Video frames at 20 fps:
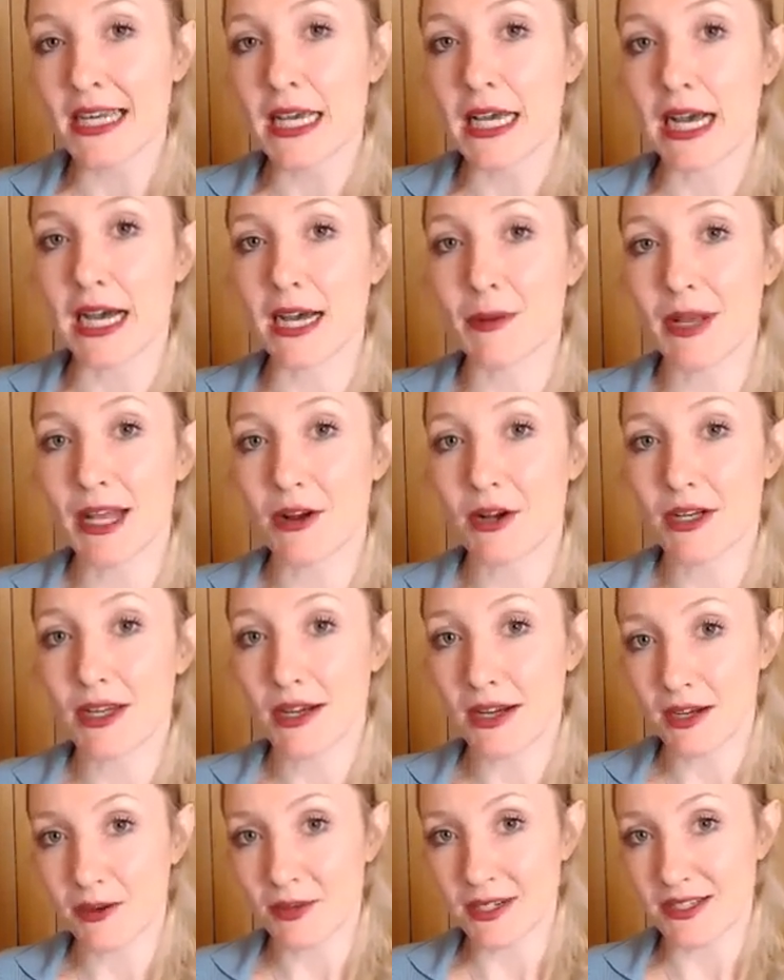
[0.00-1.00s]
And I
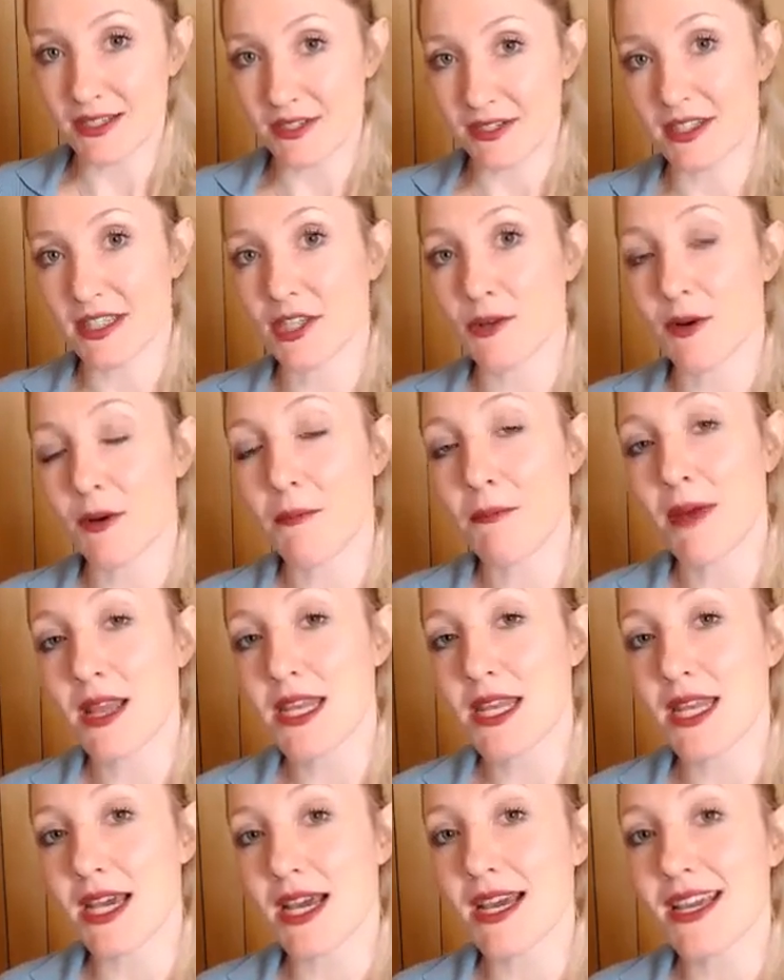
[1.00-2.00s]
can't wait to see you on
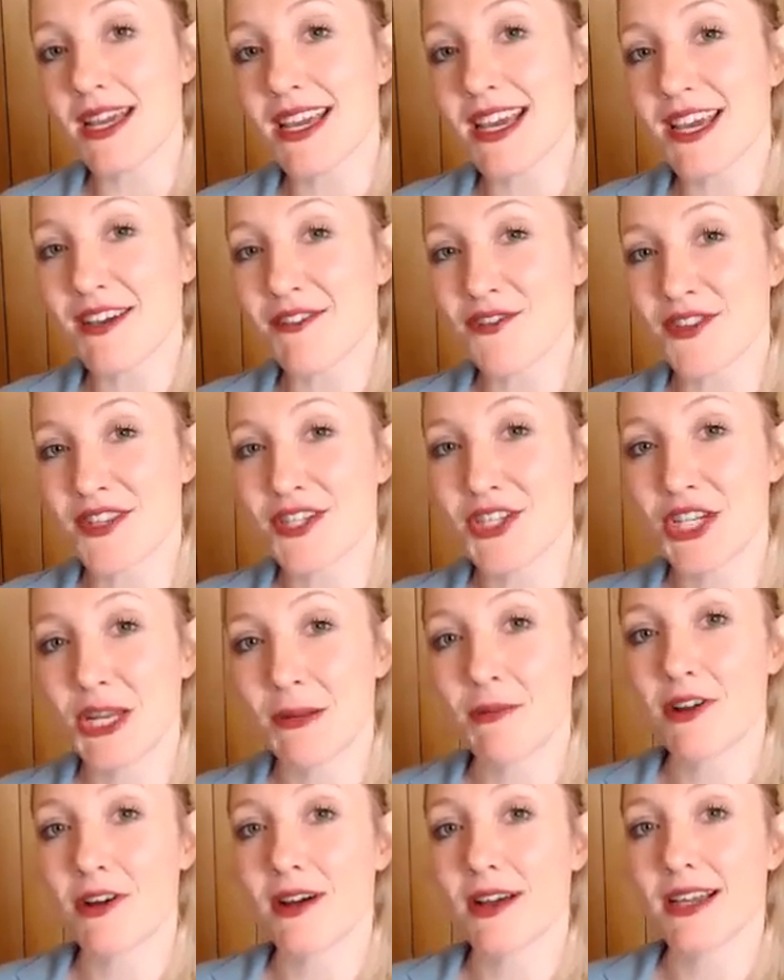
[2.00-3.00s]
Monday for the
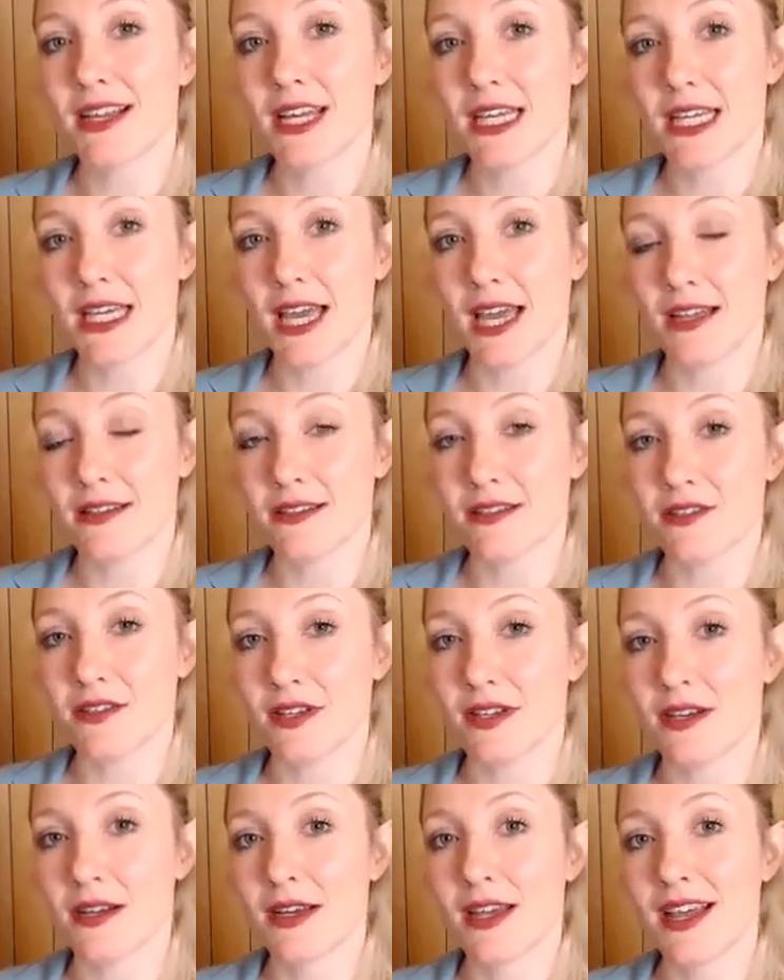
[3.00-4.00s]
Gemini,
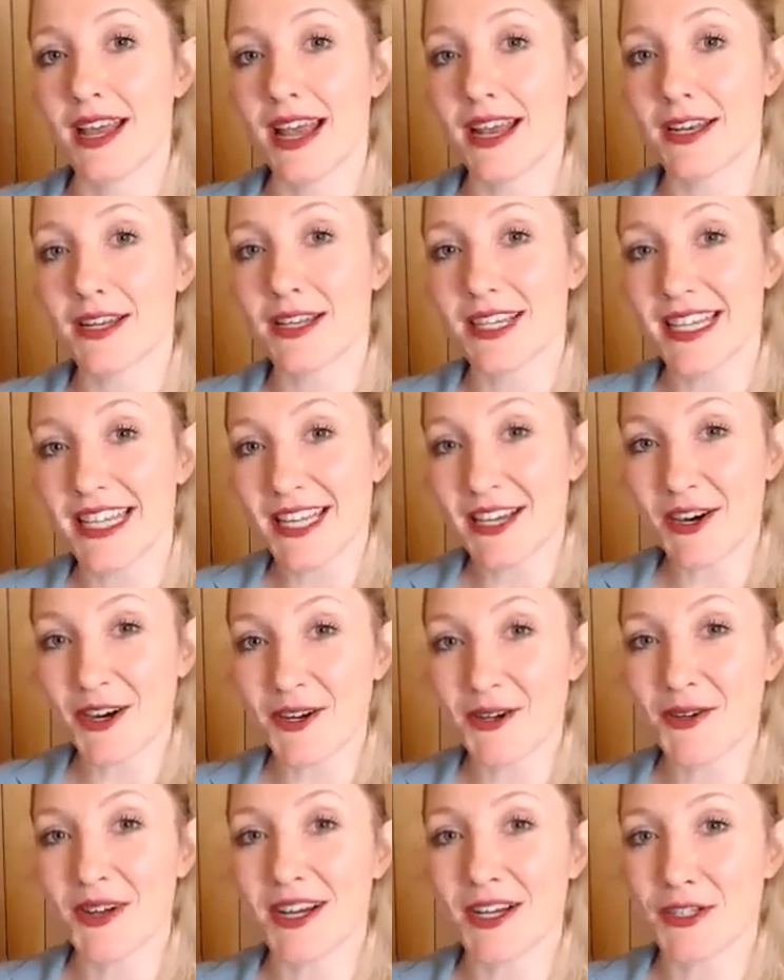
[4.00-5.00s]
Cancer and
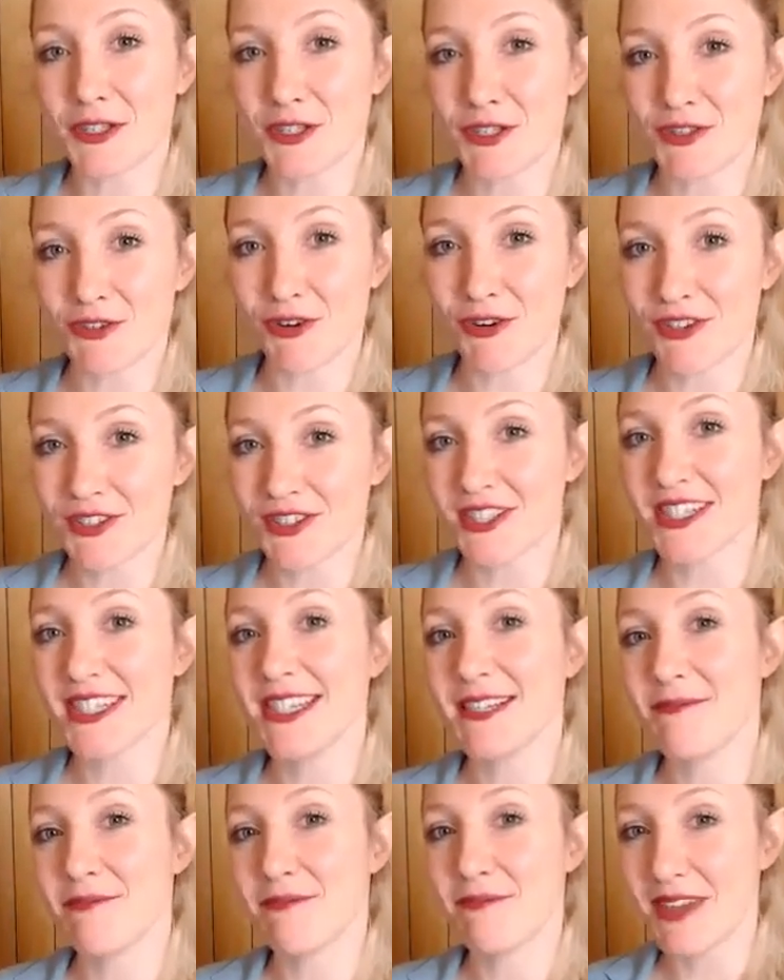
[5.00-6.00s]
Leo astrology
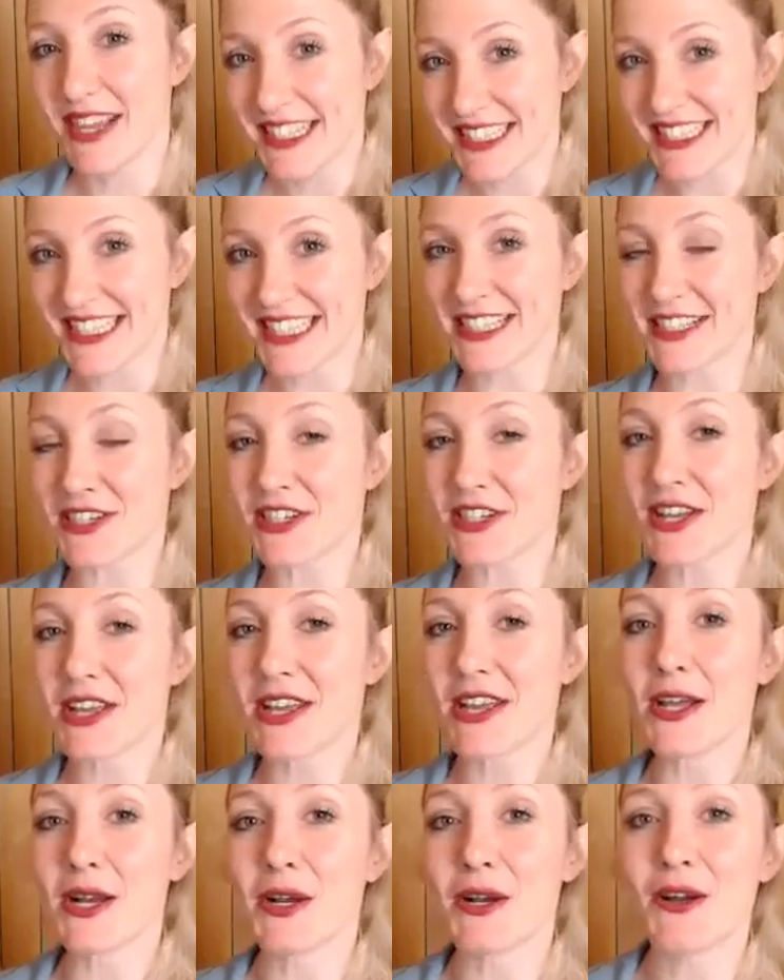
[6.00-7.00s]
message.
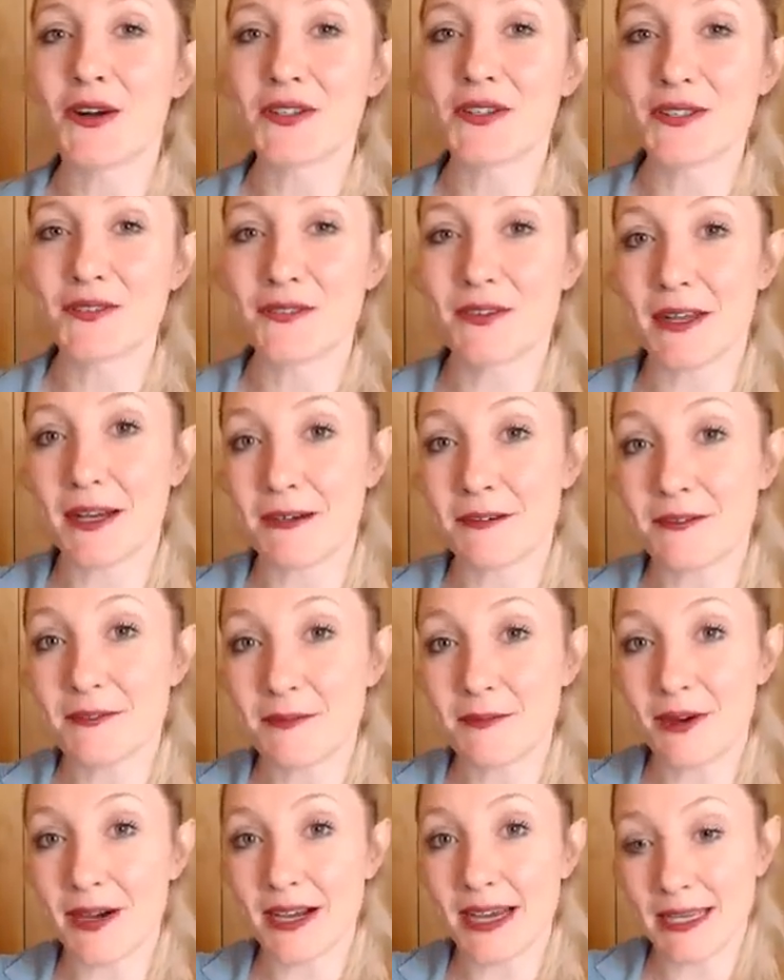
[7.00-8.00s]
Lots of love.
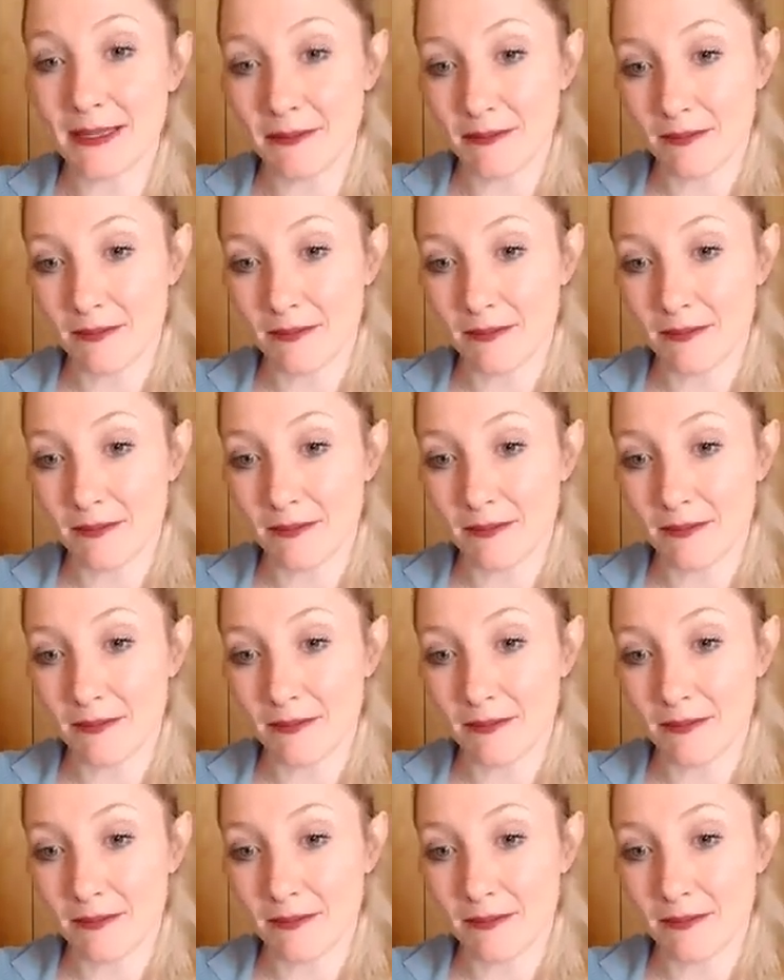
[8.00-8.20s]
Bye.